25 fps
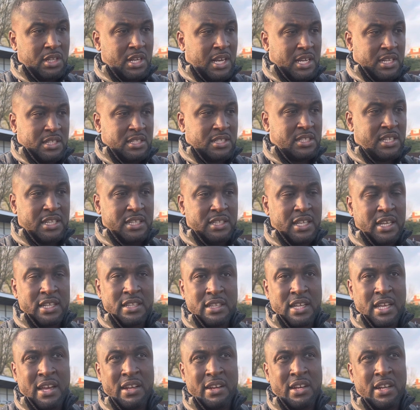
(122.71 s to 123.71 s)
As I said, they
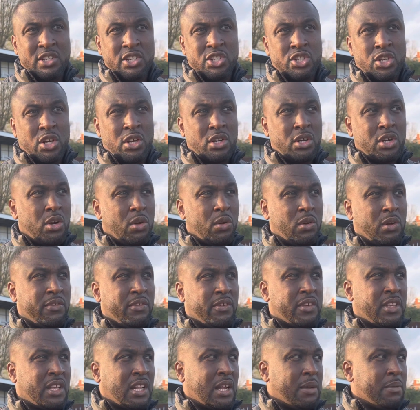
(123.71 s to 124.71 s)
haven't had a shot at goal, and
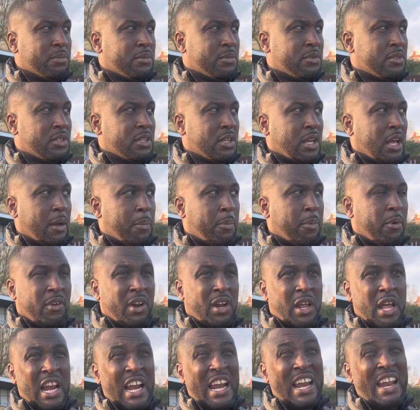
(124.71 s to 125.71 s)
they've kept a
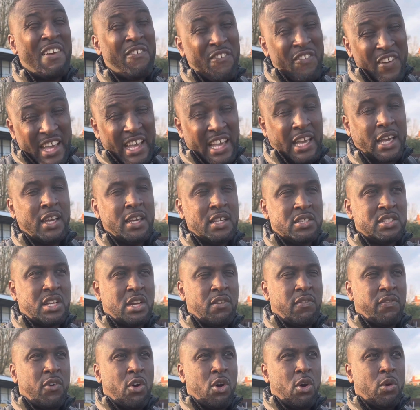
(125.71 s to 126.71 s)
prolific centre
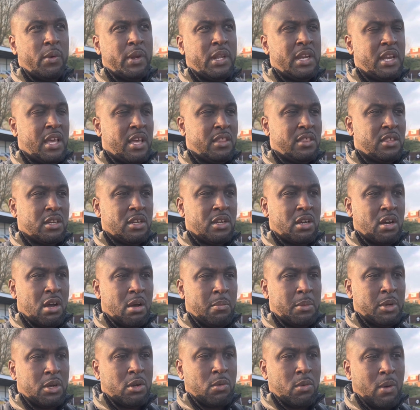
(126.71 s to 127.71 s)
forward in Nathan
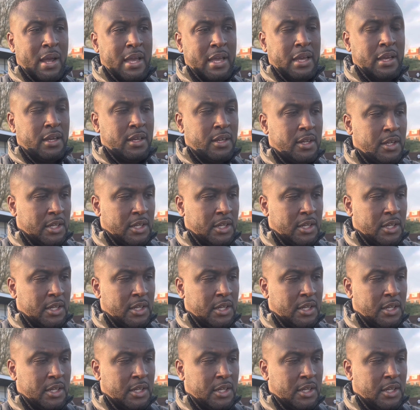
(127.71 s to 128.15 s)
Cartman quiet.